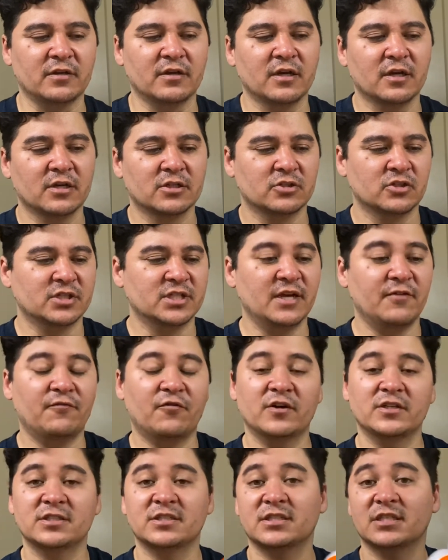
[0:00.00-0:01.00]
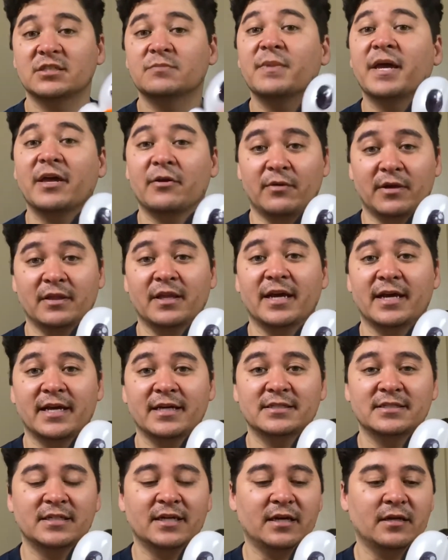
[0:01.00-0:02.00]
So say for instance this penguin, like I
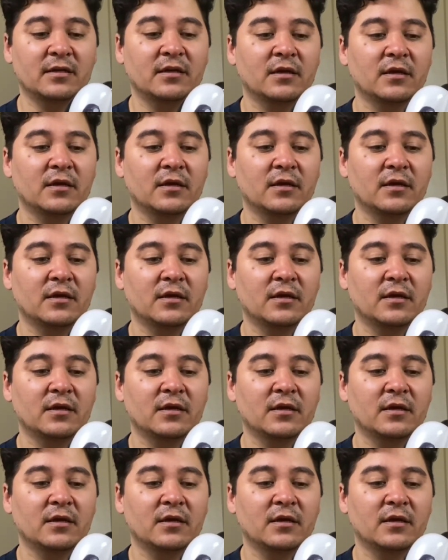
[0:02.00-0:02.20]
said,